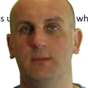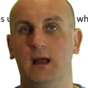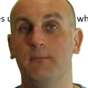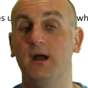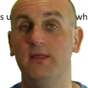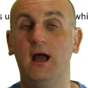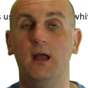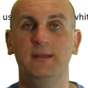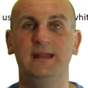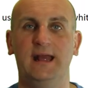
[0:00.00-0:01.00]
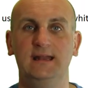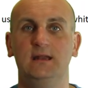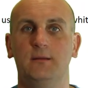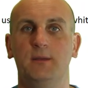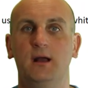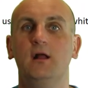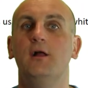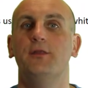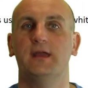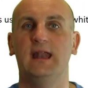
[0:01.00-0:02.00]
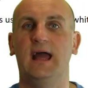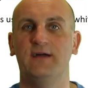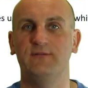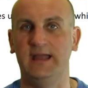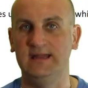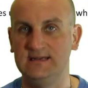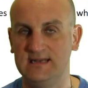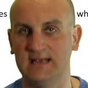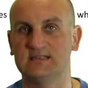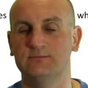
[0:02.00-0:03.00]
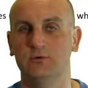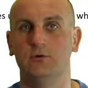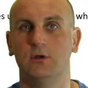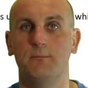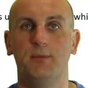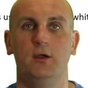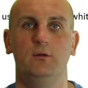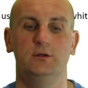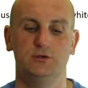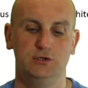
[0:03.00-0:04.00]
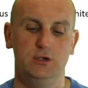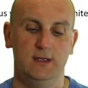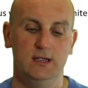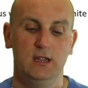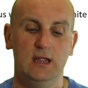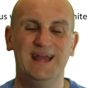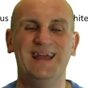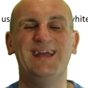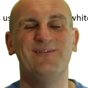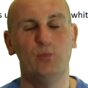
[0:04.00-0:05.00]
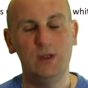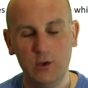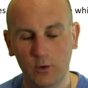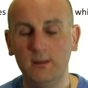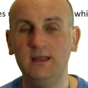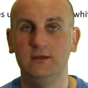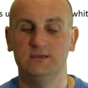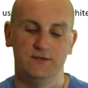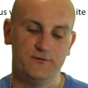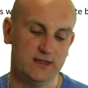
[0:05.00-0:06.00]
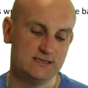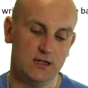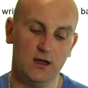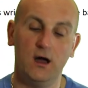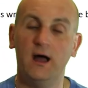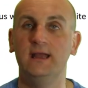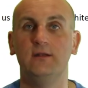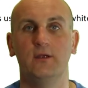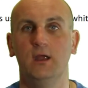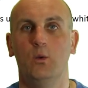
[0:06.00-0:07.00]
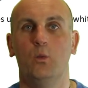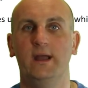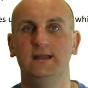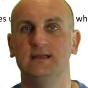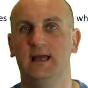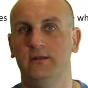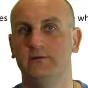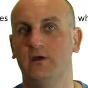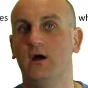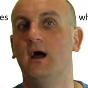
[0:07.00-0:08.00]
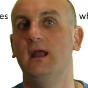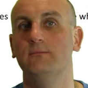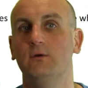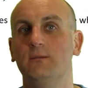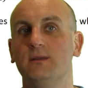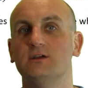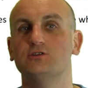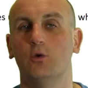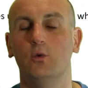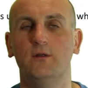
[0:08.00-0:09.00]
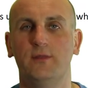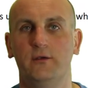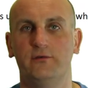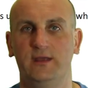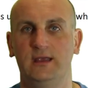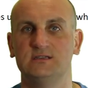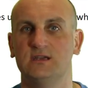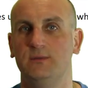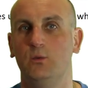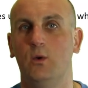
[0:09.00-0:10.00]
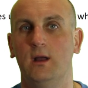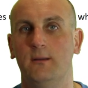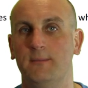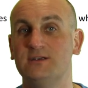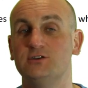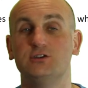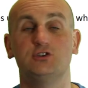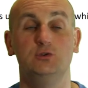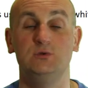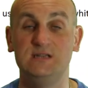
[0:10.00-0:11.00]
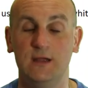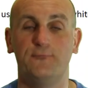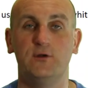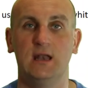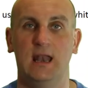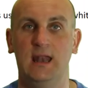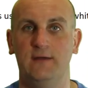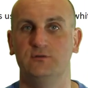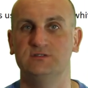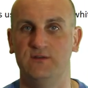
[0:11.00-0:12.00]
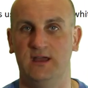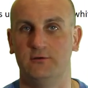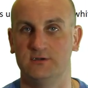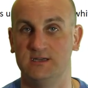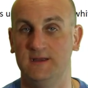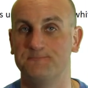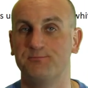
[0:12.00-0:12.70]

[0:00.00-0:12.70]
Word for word: And by that, I mean any number that can have a decimal component to it we normally use it for things like height, weight, and time, right? Because all of those things can be measured to different levels of accuracy.